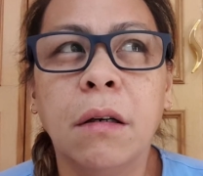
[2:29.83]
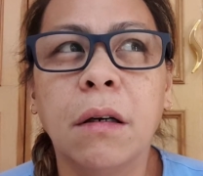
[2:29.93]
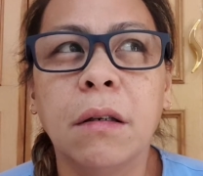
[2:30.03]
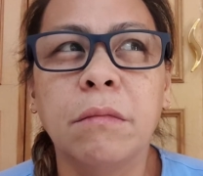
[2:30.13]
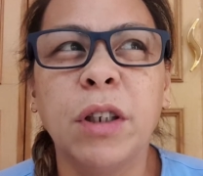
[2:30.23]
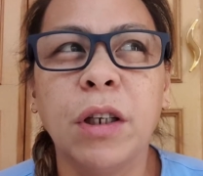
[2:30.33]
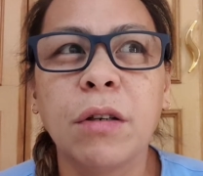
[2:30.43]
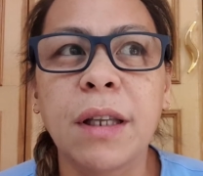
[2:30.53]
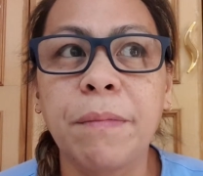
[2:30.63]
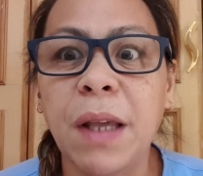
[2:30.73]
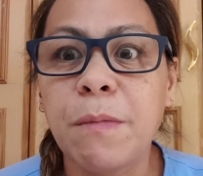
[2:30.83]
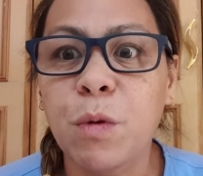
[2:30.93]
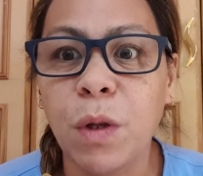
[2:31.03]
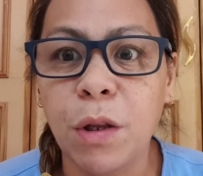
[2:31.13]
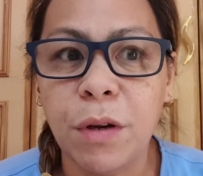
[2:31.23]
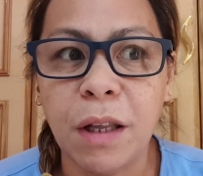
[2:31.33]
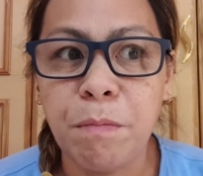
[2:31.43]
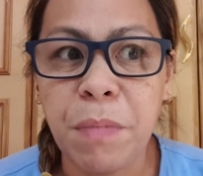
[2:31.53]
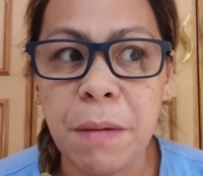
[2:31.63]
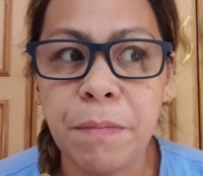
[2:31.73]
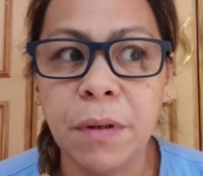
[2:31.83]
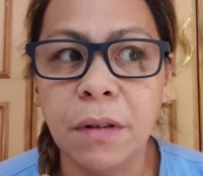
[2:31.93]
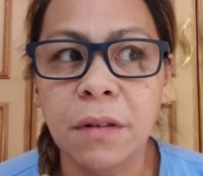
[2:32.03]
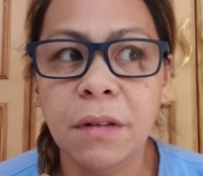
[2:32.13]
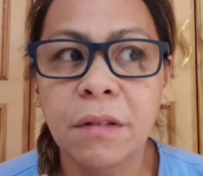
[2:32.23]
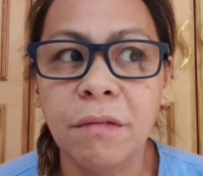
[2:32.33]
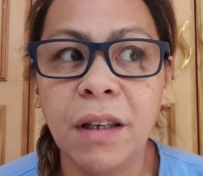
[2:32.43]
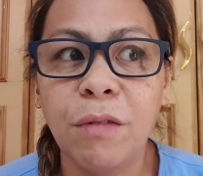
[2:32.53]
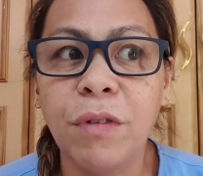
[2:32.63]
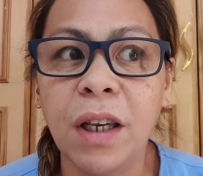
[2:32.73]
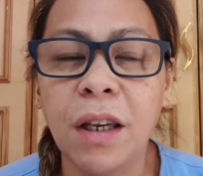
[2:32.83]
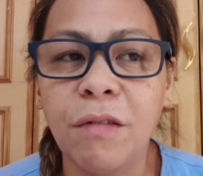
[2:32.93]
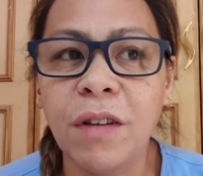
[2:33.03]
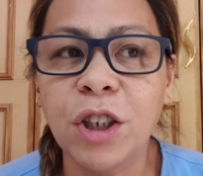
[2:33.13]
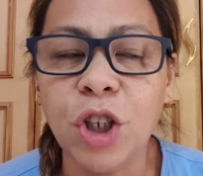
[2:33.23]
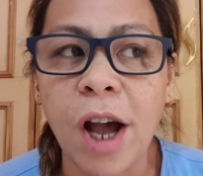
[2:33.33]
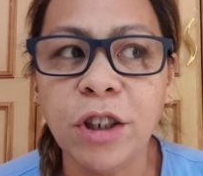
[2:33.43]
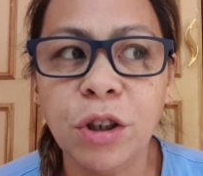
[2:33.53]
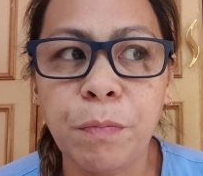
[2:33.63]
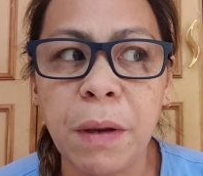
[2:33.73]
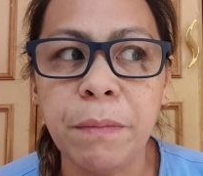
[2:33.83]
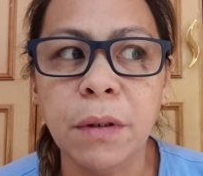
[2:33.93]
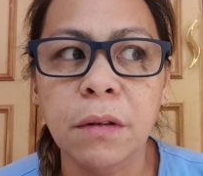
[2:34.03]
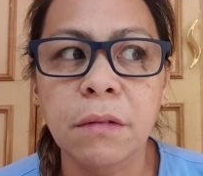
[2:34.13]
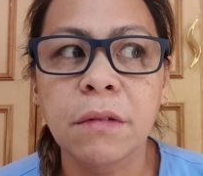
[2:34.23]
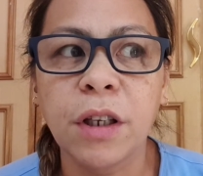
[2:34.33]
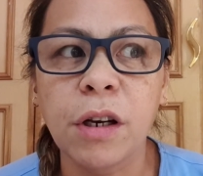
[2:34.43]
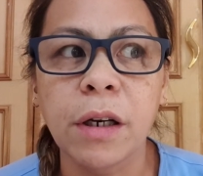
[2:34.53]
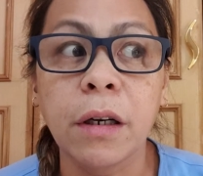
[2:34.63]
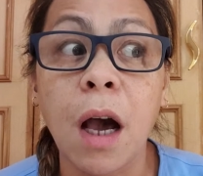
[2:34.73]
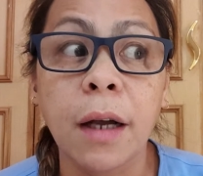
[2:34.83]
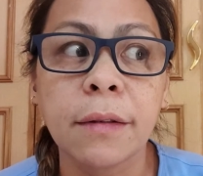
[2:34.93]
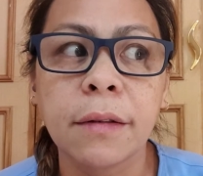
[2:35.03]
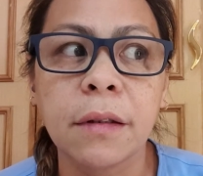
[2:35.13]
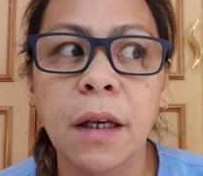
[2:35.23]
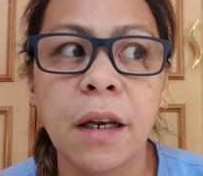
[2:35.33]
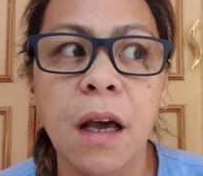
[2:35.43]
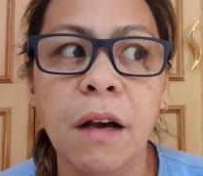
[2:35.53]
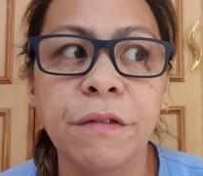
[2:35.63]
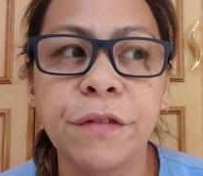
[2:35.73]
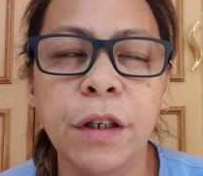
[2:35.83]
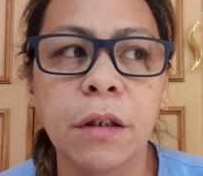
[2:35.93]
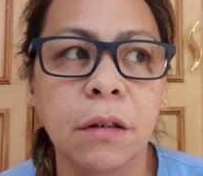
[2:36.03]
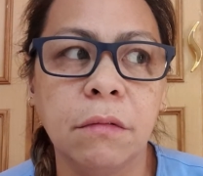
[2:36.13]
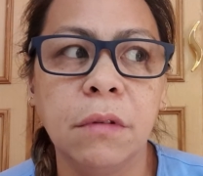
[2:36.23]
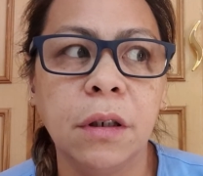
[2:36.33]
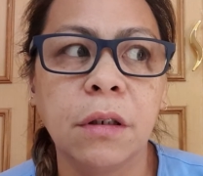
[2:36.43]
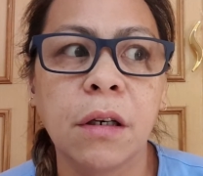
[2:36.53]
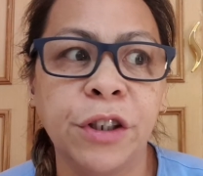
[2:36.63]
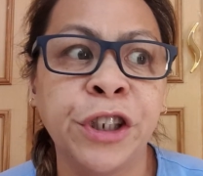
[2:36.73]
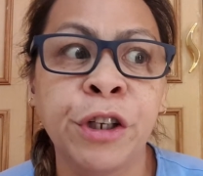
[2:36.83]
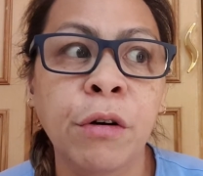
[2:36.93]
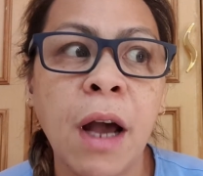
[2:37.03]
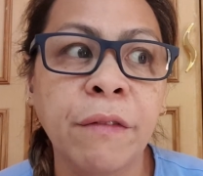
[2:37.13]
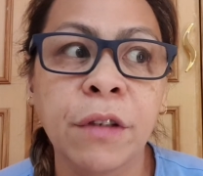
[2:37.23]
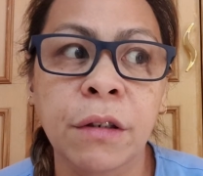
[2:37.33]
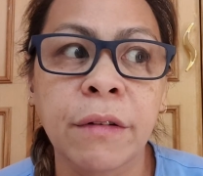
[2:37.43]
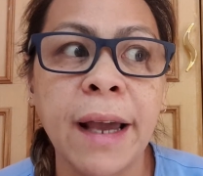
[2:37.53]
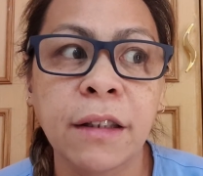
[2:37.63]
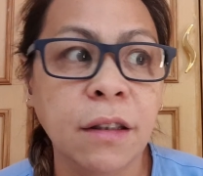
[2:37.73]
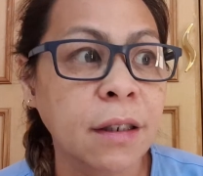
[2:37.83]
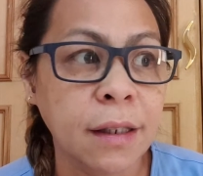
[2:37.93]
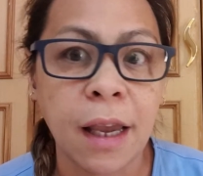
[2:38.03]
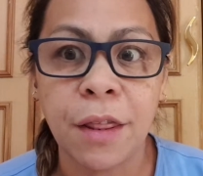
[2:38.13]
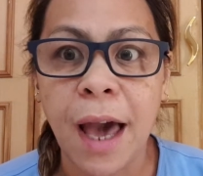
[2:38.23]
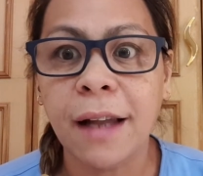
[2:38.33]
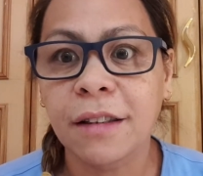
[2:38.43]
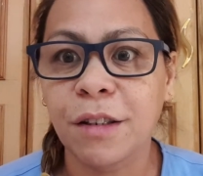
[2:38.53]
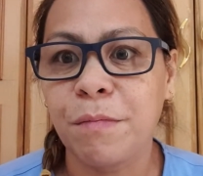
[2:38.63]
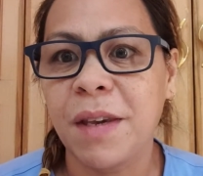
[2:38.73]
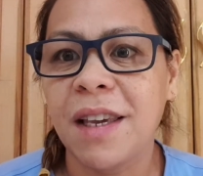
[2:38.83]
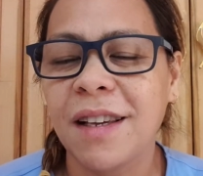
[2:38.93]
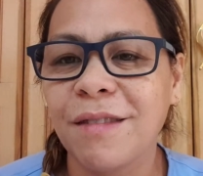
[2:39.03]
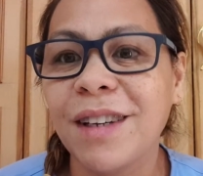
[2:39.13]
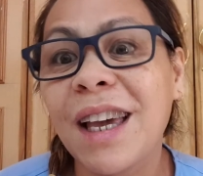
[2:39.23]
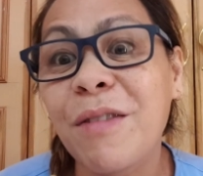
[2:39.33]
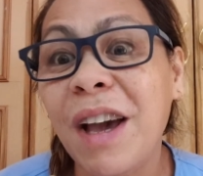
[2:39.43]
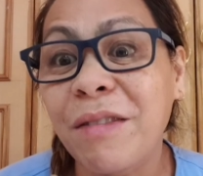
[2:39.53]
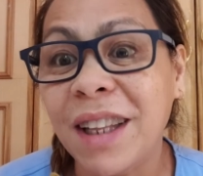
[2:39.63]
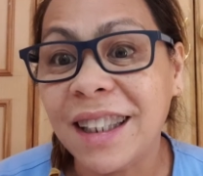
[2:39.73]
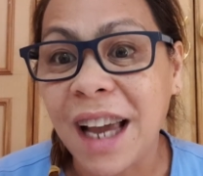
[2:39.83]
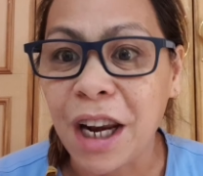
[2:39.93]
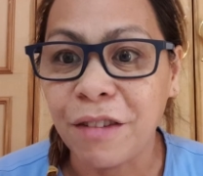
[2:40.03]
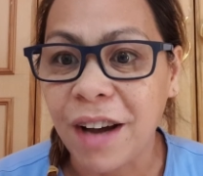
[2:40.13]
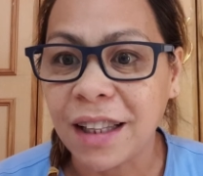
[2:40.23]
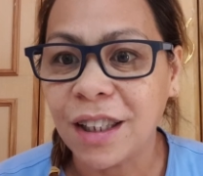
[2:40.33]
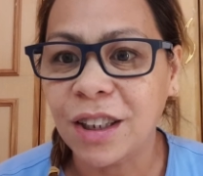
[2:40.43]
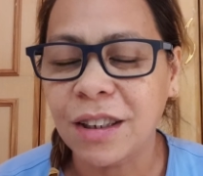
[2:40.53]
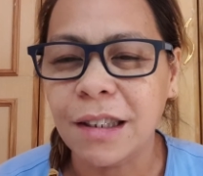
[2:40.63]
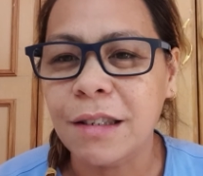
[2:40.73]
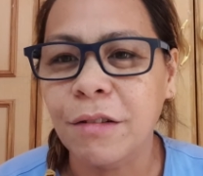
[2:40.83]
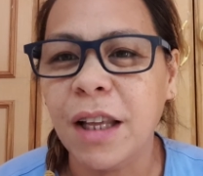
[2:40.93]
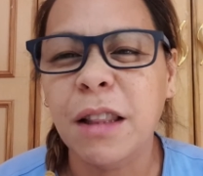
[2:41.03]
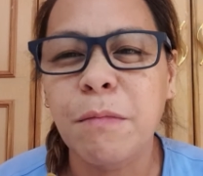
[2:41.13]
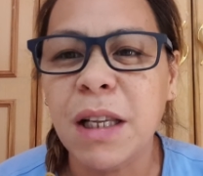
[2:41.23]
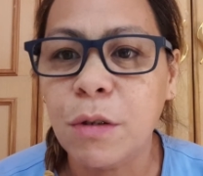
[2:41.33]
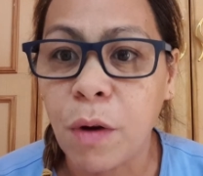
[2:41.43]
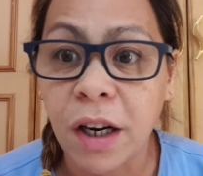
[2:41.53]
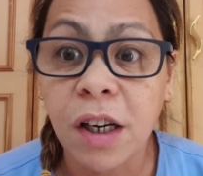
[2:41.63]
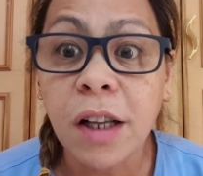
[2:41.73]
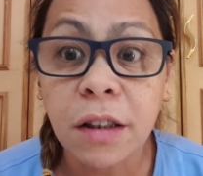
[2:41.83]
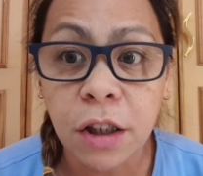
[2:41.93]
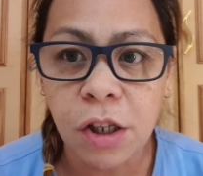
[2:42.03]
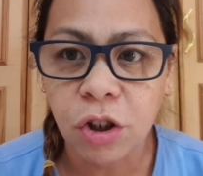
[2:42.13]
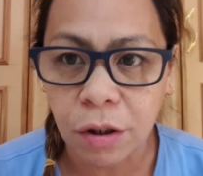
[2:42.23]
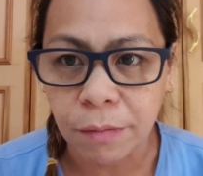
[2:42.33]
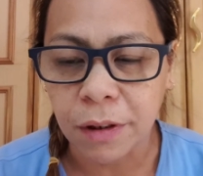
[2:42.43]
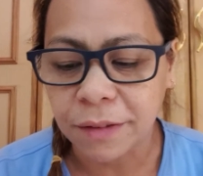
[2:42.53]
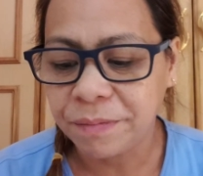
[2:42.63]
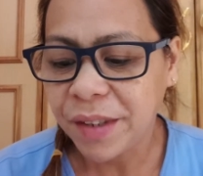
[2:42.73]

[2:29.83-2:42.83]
You know, sometimes we look at people. We judge people. You're not enough. You don't have the right to say that to me. We have that kind of attitude. So that means we are not teachable.